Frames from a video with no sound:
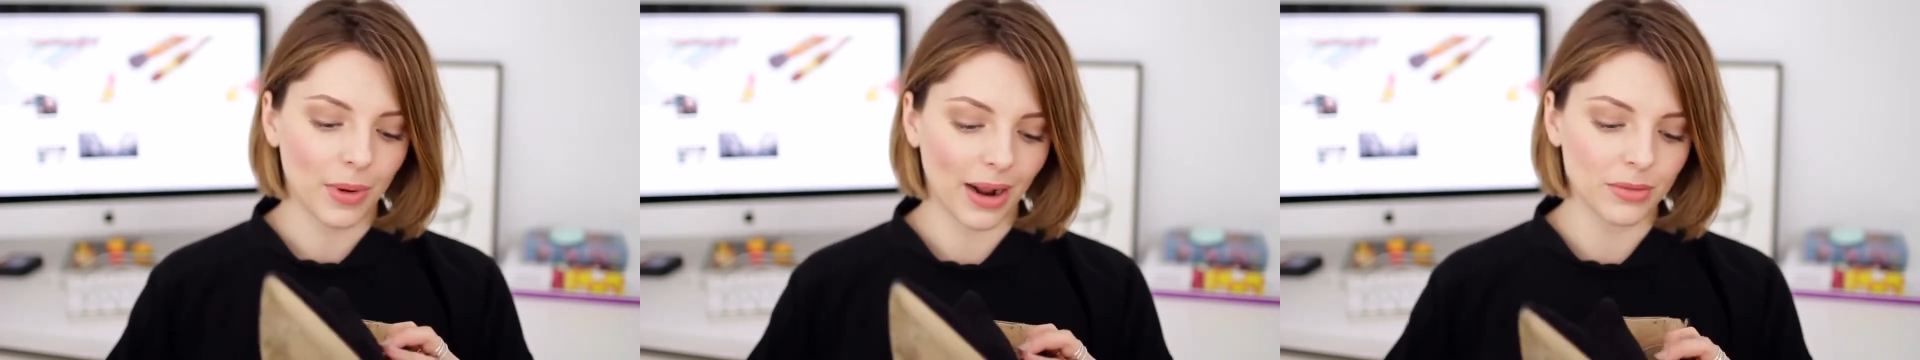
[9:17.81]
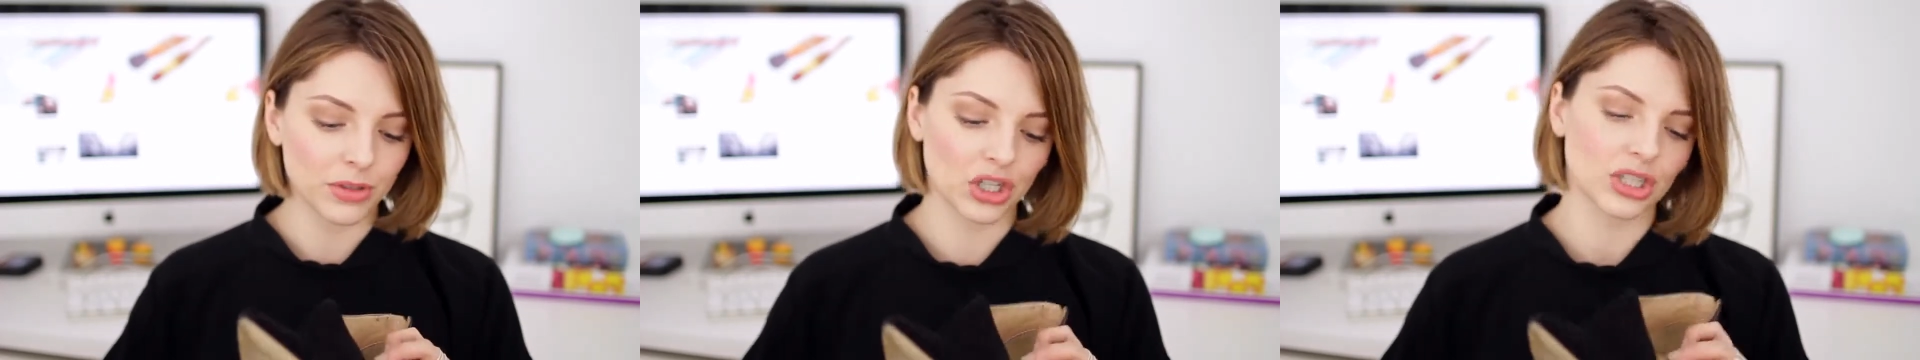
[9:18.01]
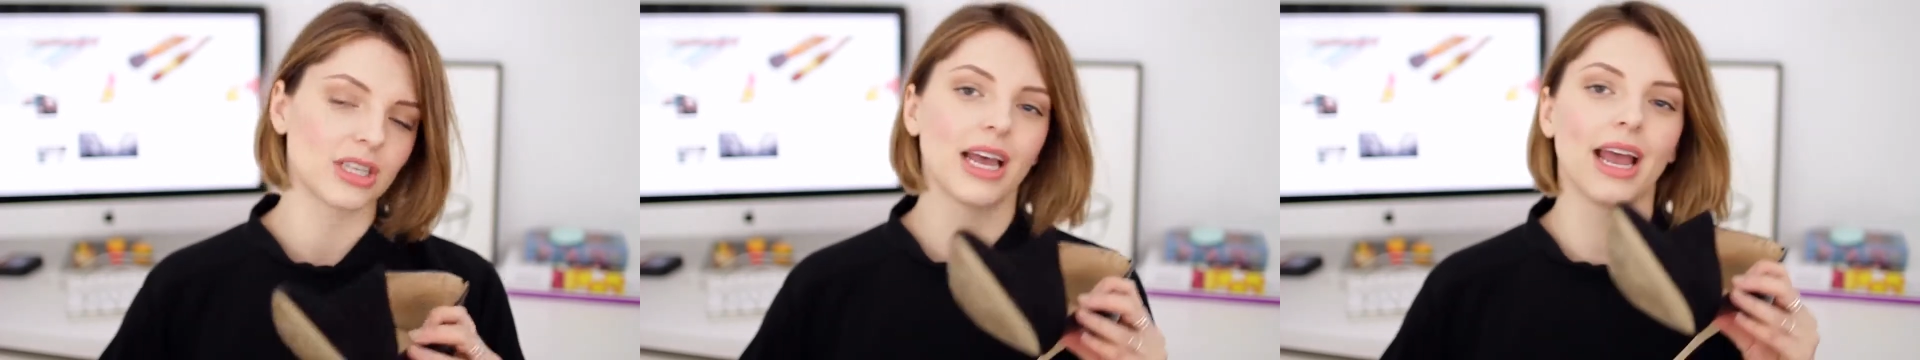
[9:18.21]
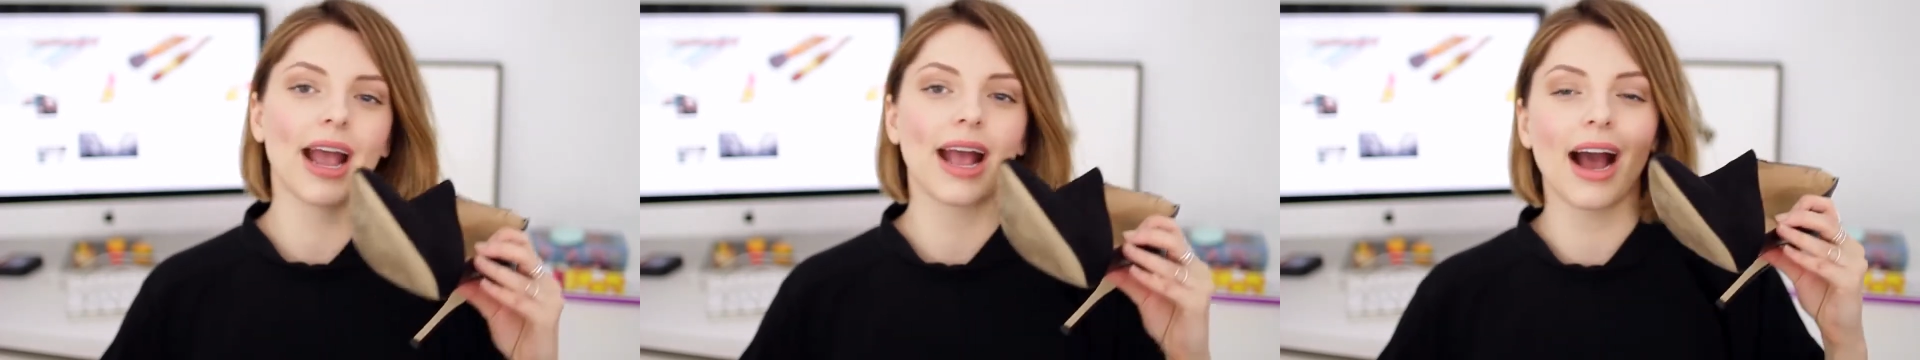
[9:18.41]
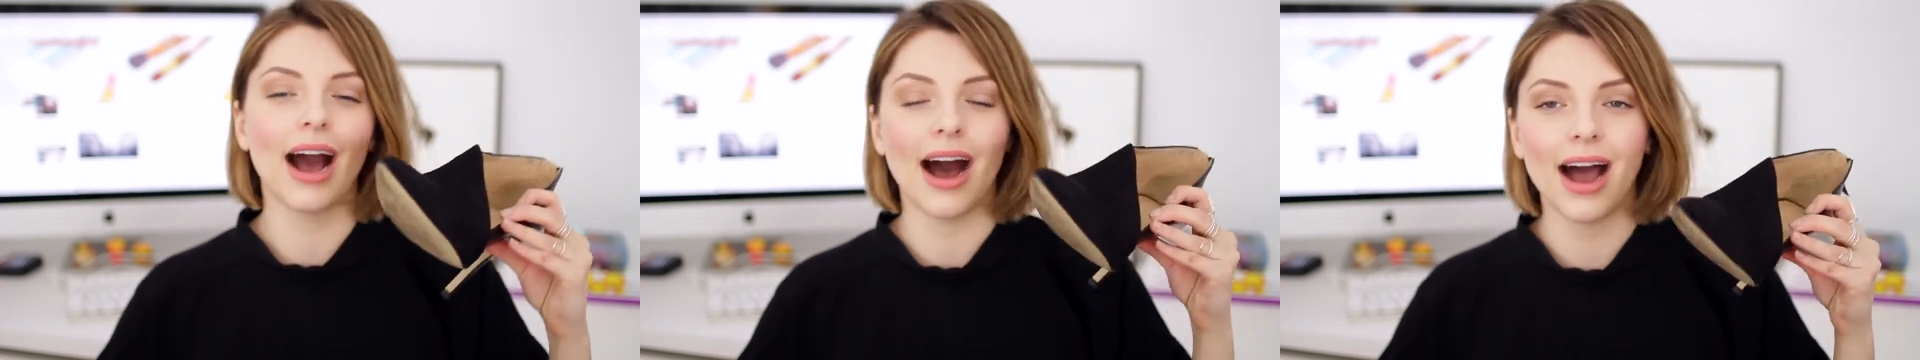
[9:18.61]
But I was just
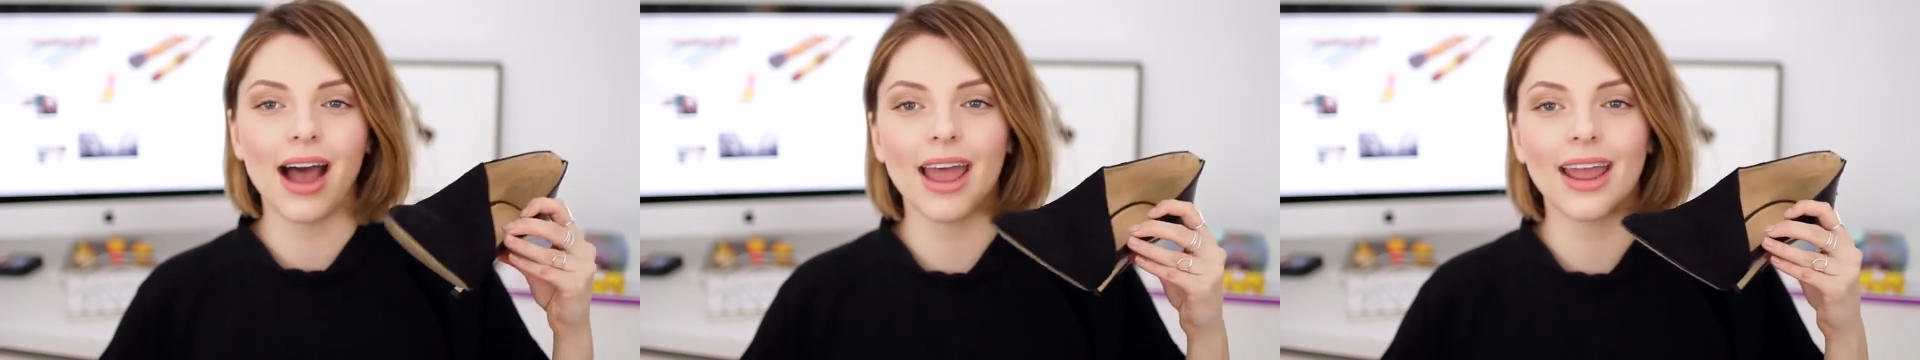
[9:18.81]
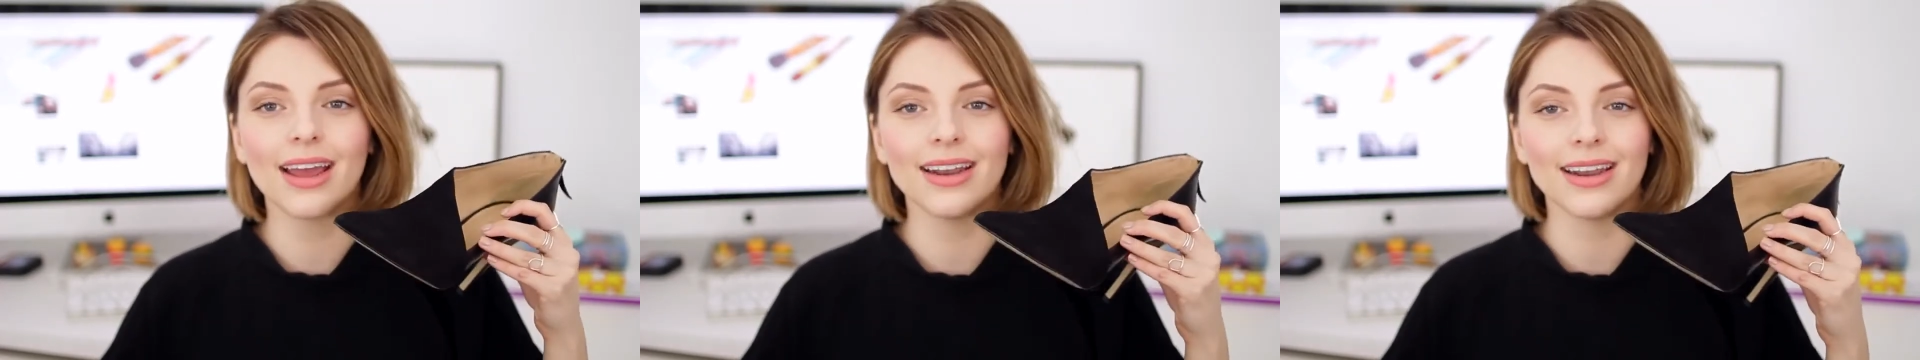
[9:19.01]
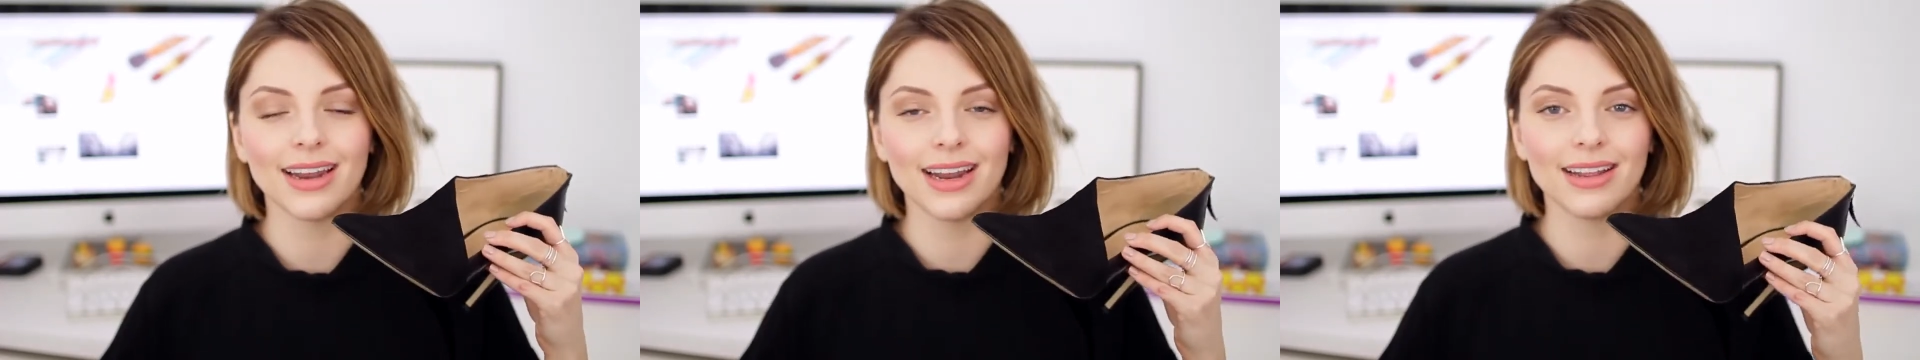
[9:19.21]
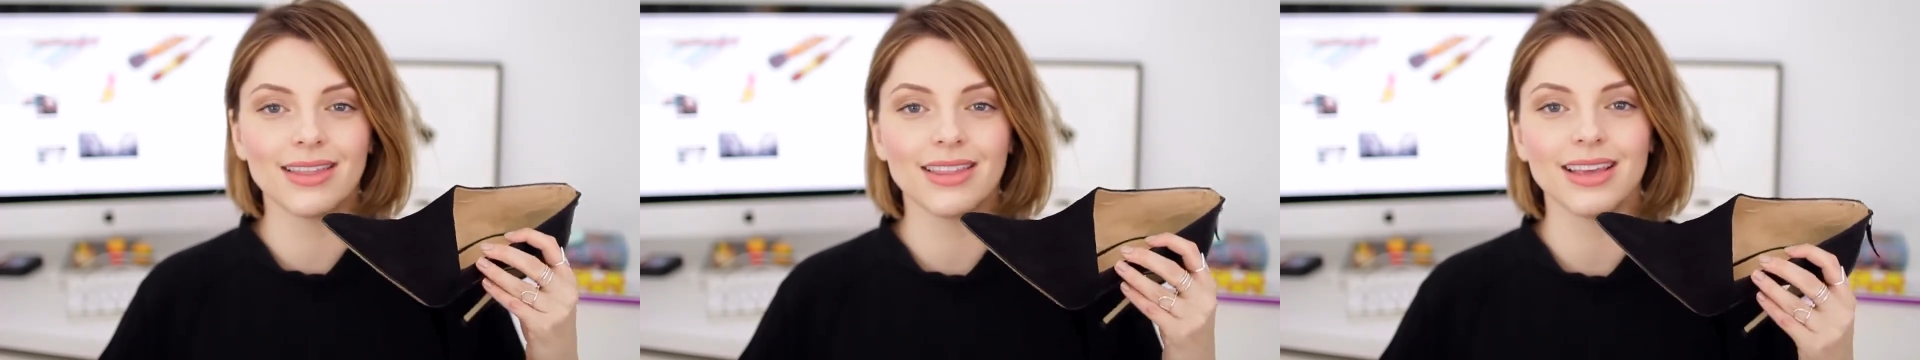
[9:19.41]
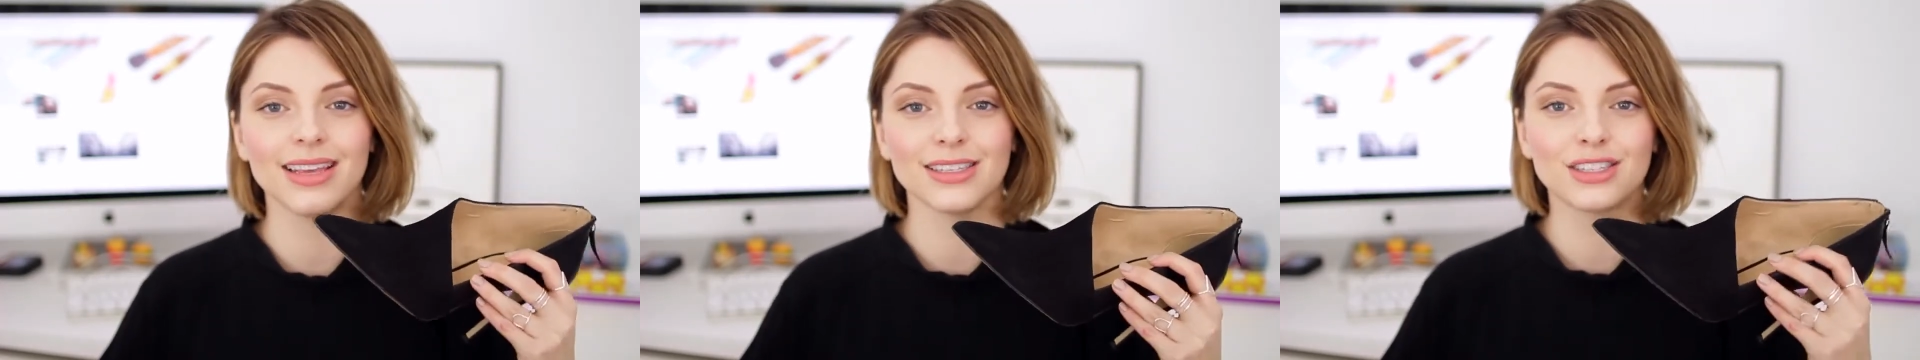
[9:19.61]
like, I
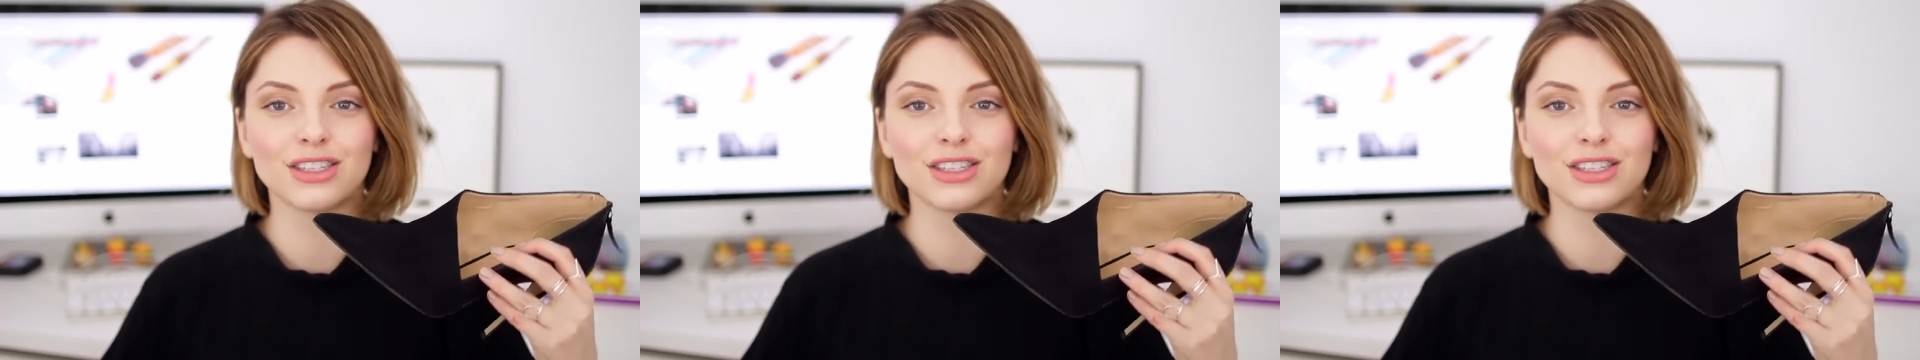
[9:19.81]
need these.